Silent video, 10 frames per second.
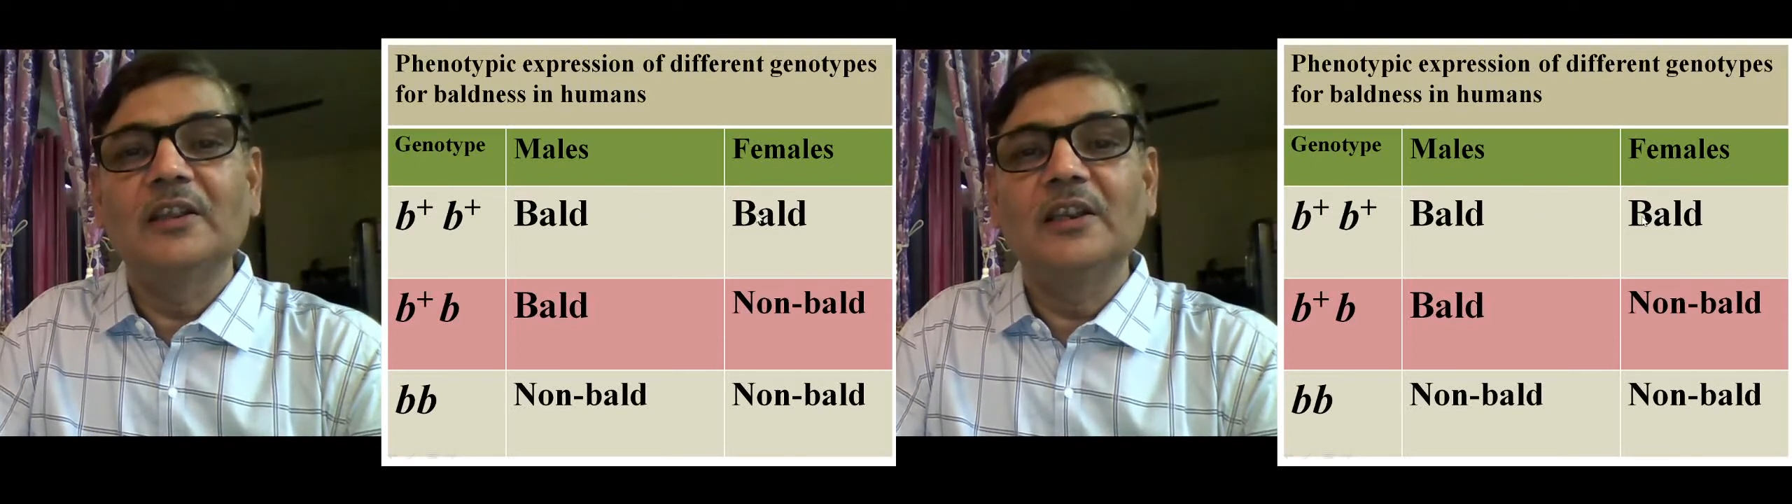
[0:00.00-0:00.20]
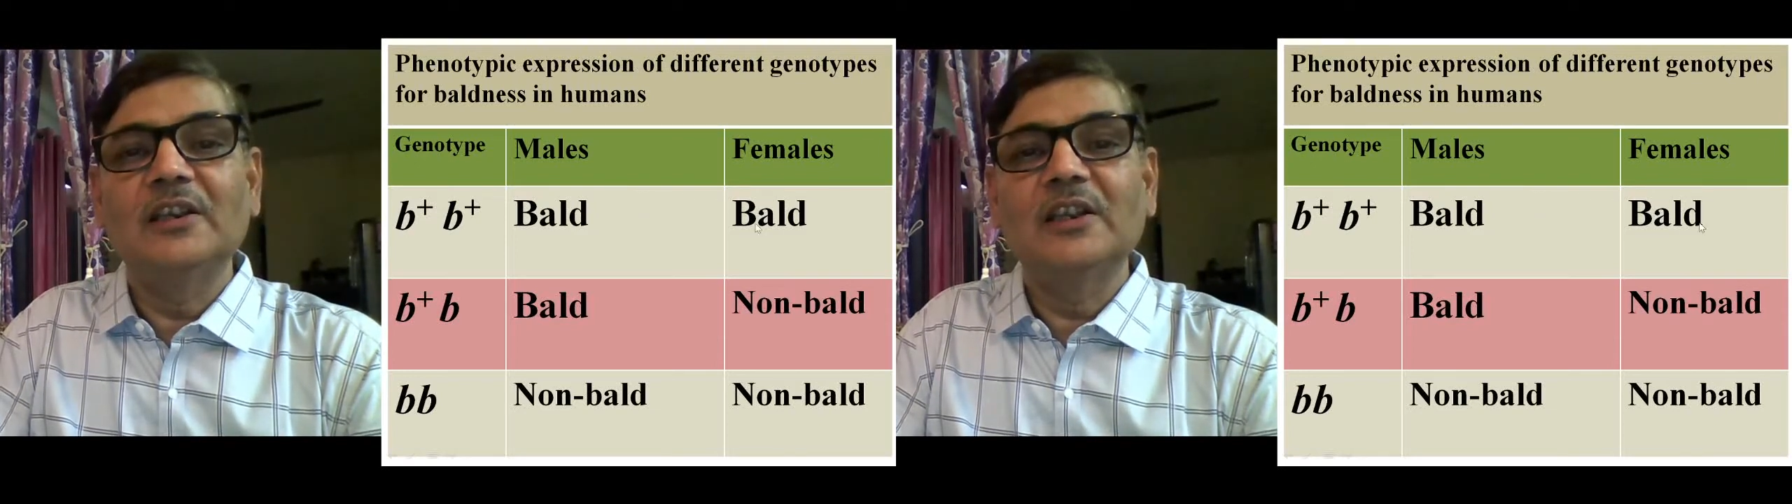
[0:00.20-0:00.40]

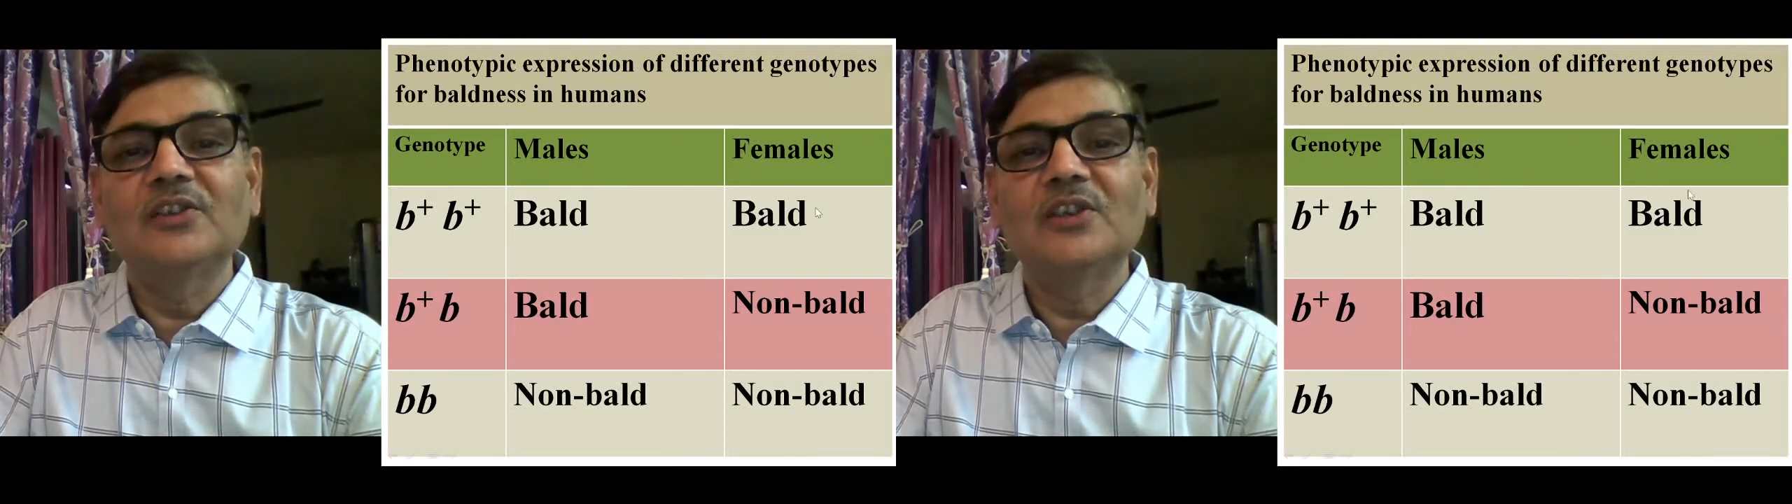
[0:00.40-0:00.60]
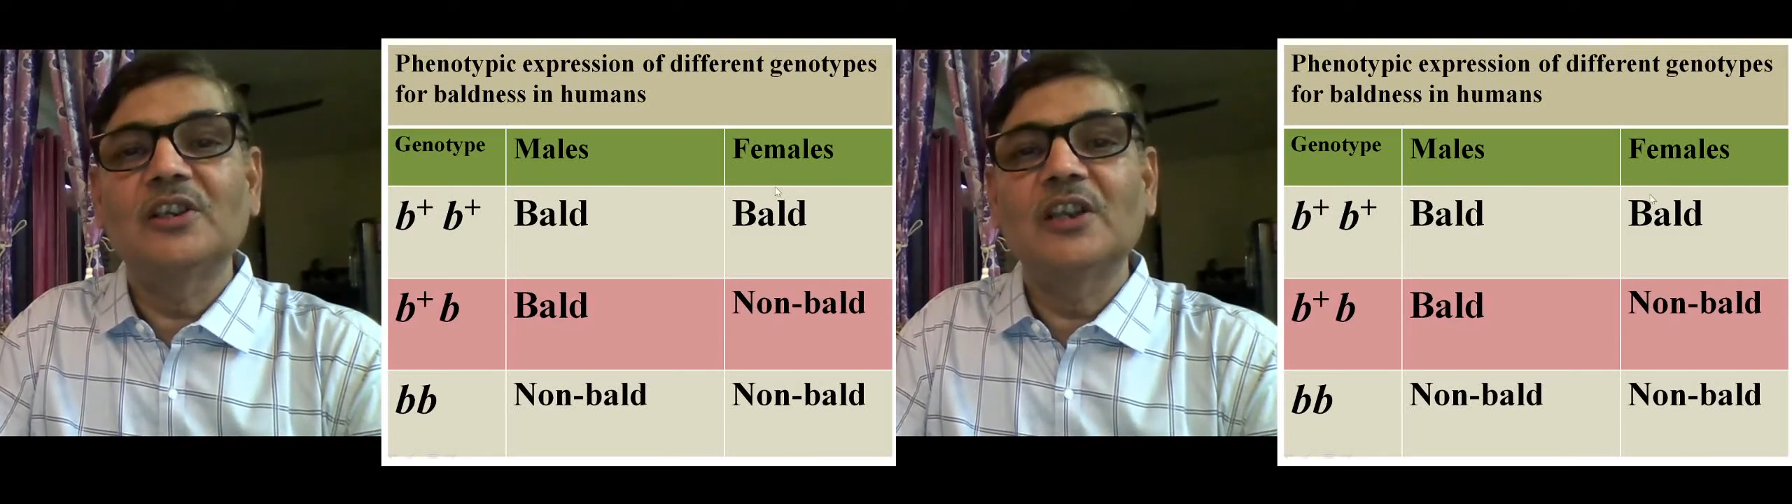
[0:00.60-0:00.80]

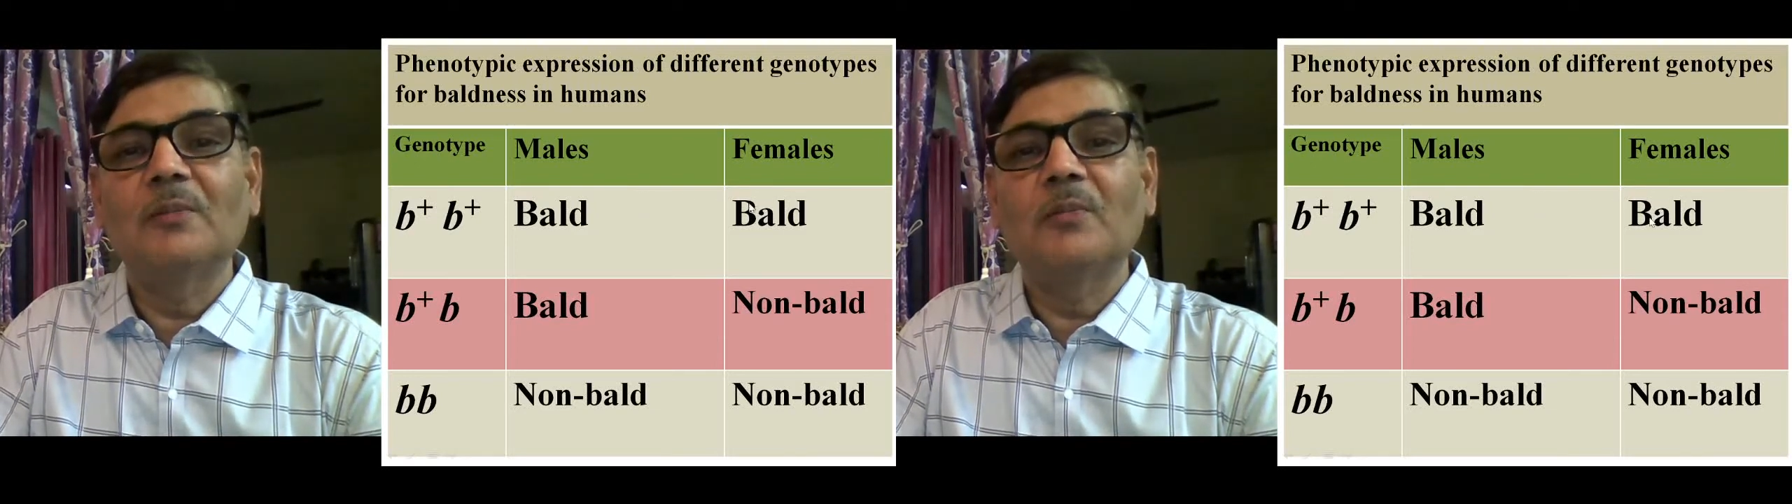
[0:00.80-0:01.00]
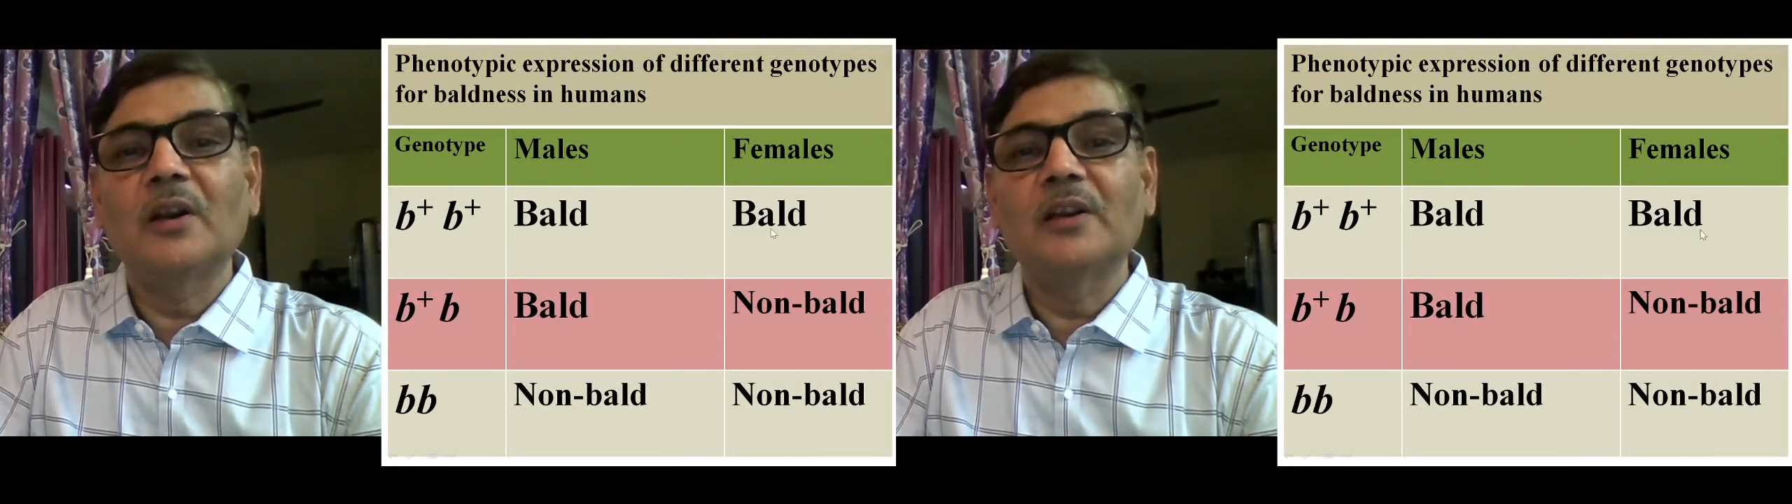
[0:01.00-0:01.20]
intensity of
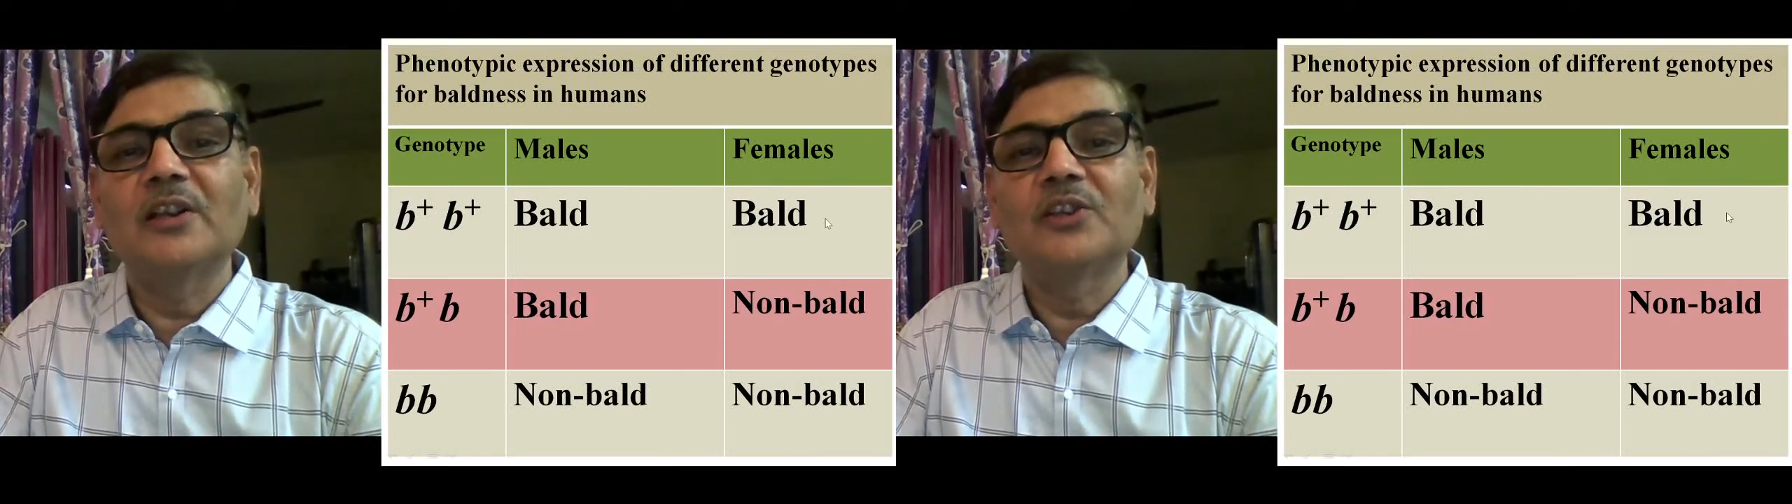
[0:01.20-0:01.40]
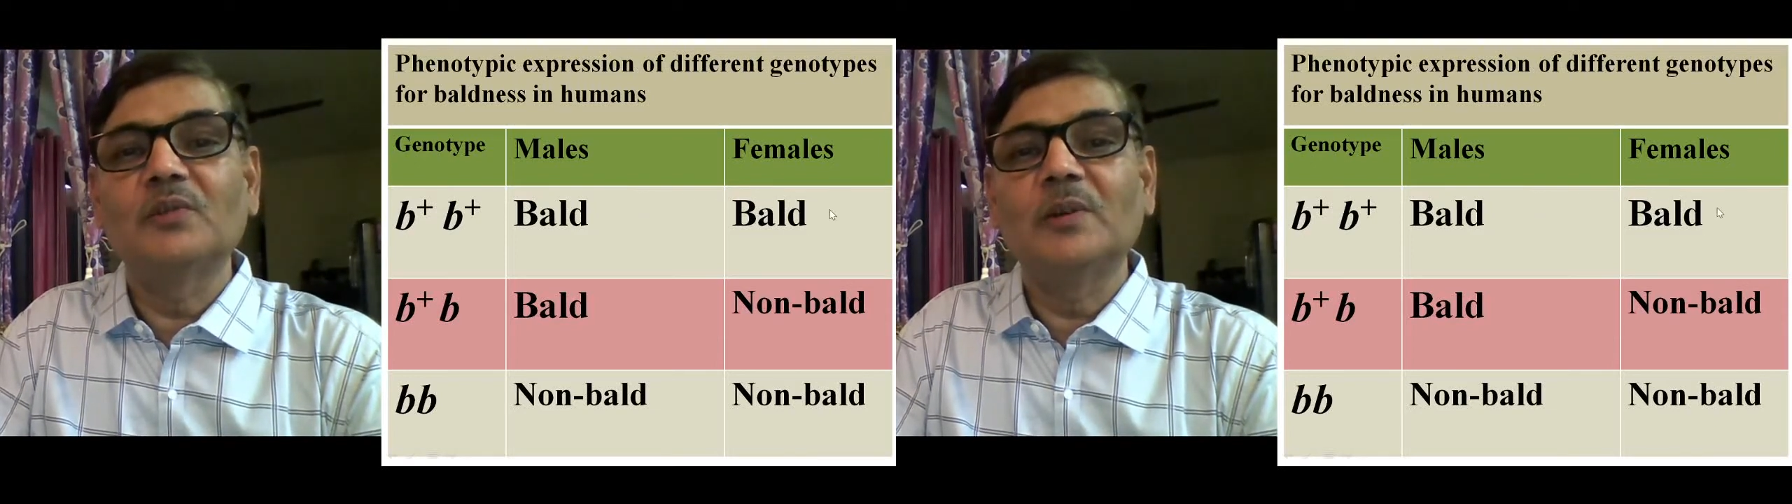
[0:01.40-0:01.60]

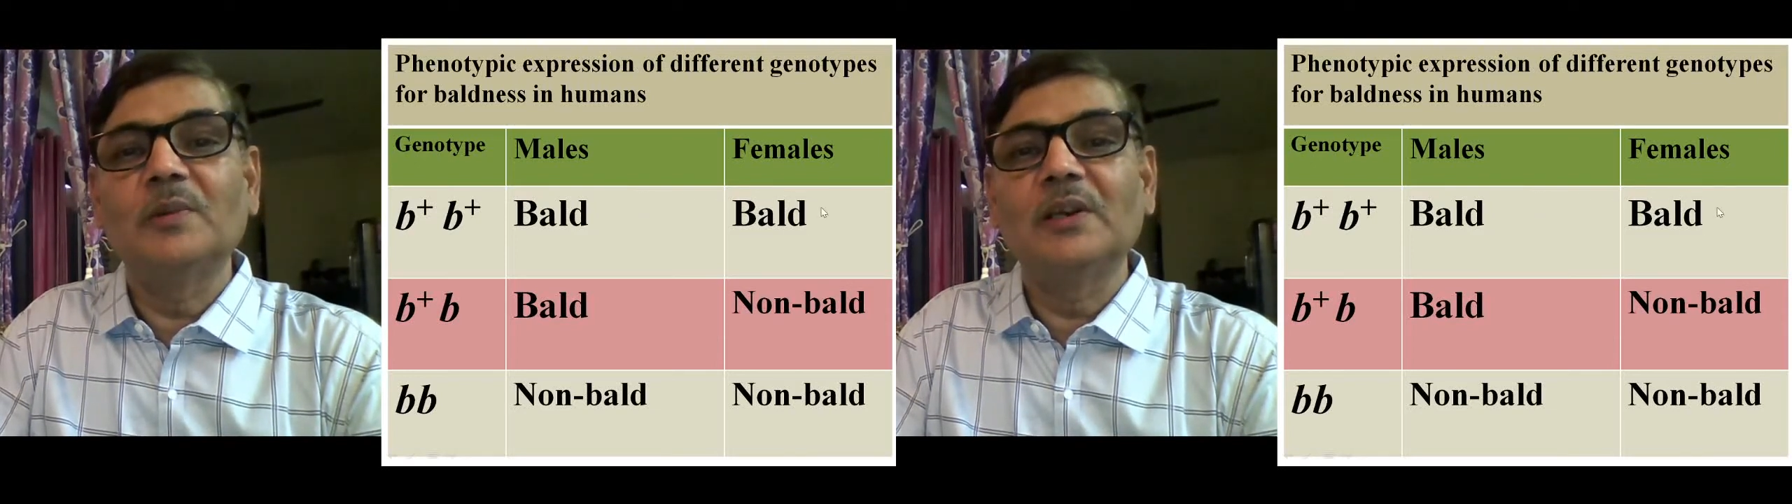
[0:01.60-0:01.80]
baldness will be